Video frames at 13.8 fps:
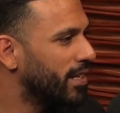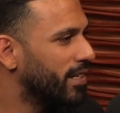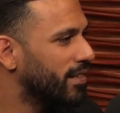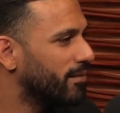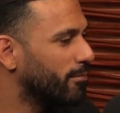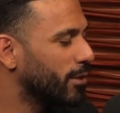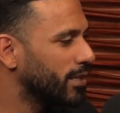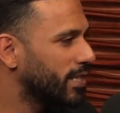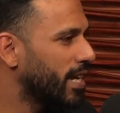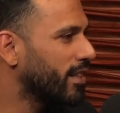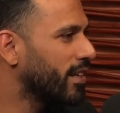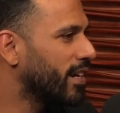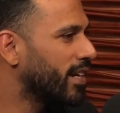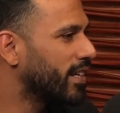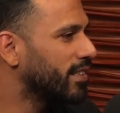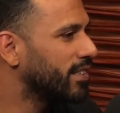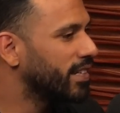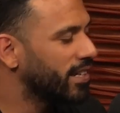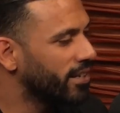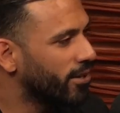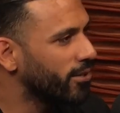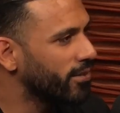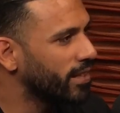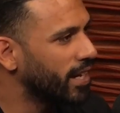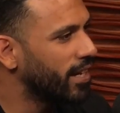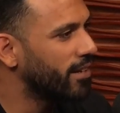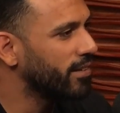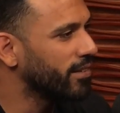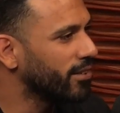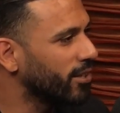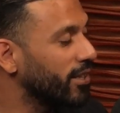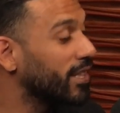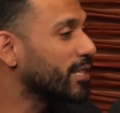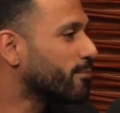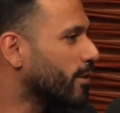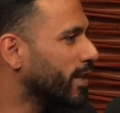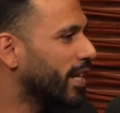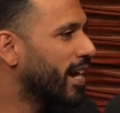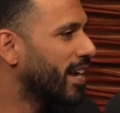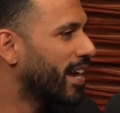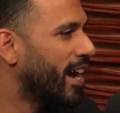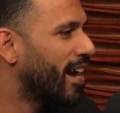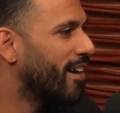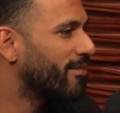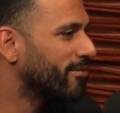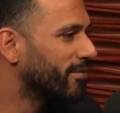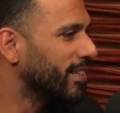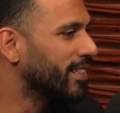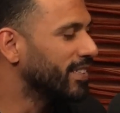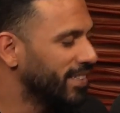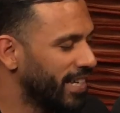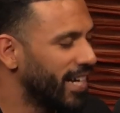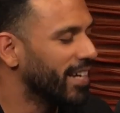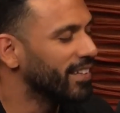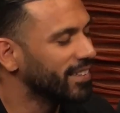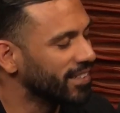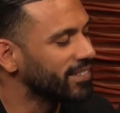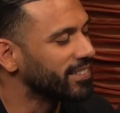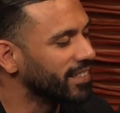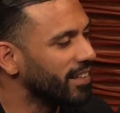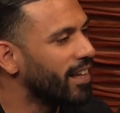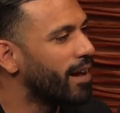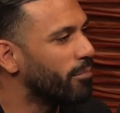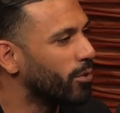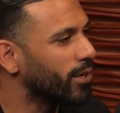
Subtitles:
And what's that like? And did it hurt there? And look at this one that I have. Yeah. And that's a lot more.